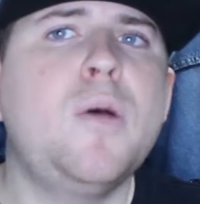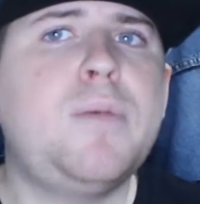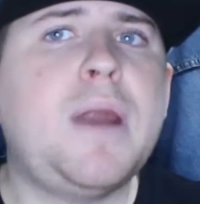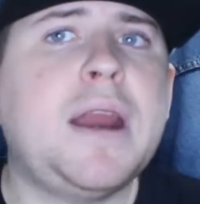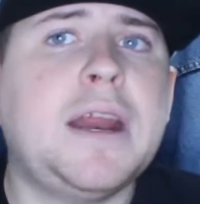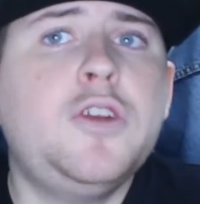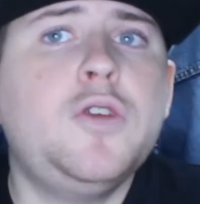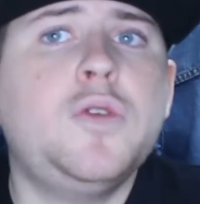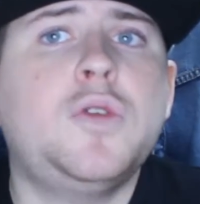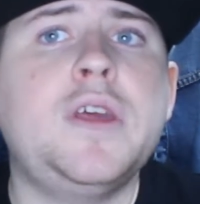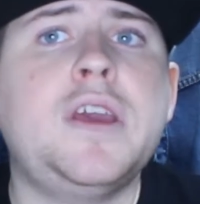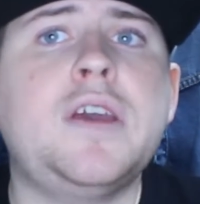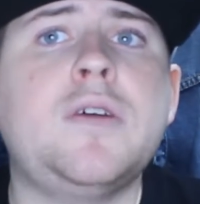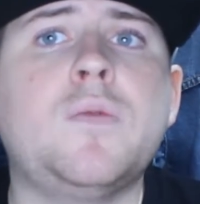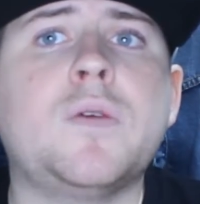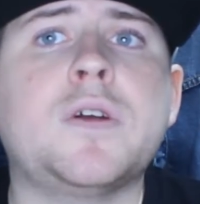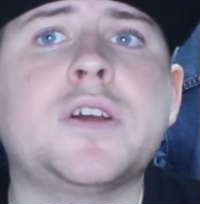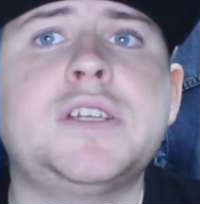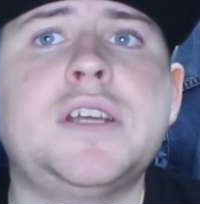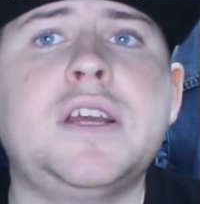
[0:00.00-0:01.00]
but I do think
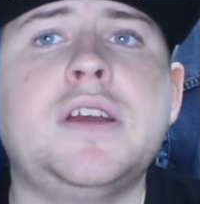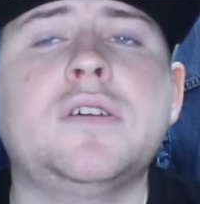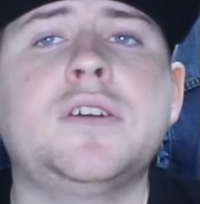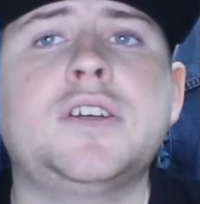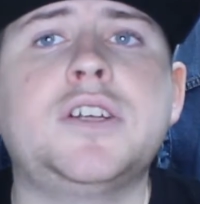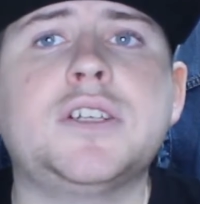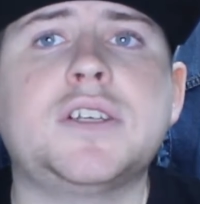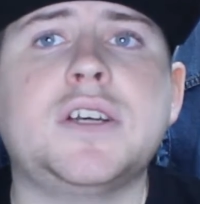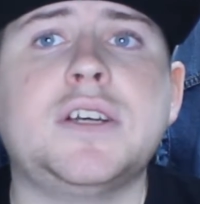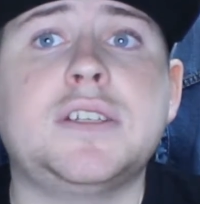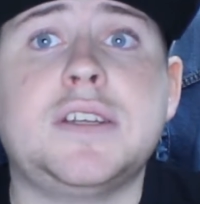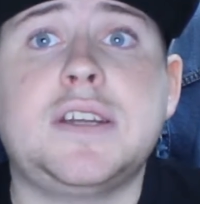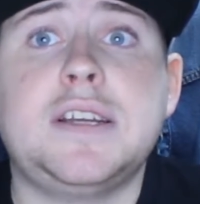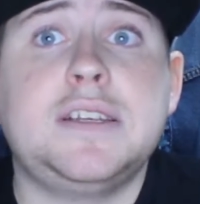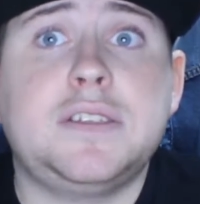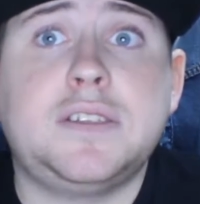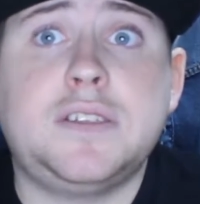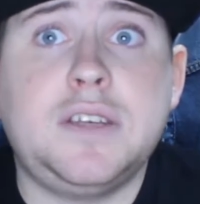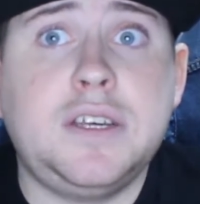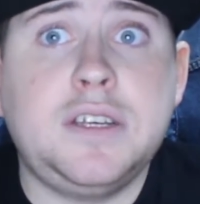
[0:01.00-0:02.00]
it works here just
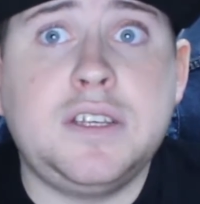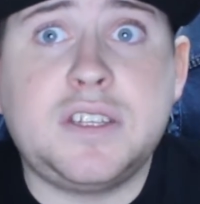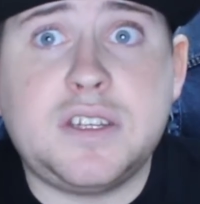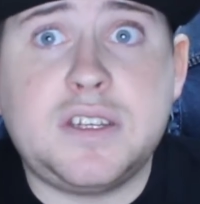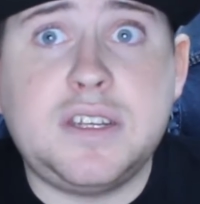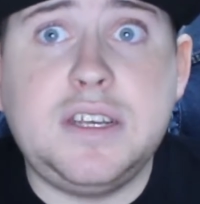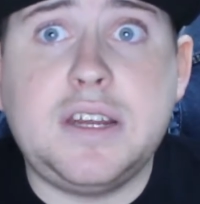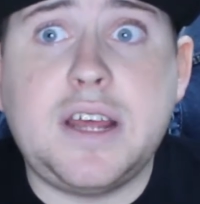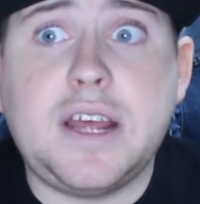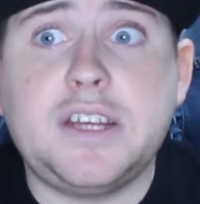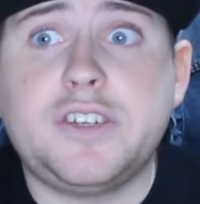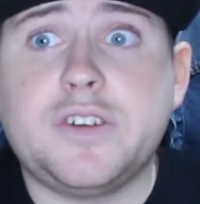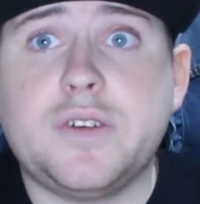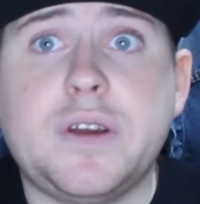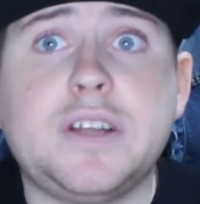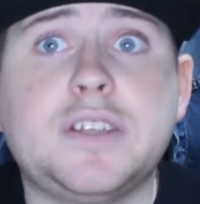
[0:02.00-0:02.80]
because he's a teenager,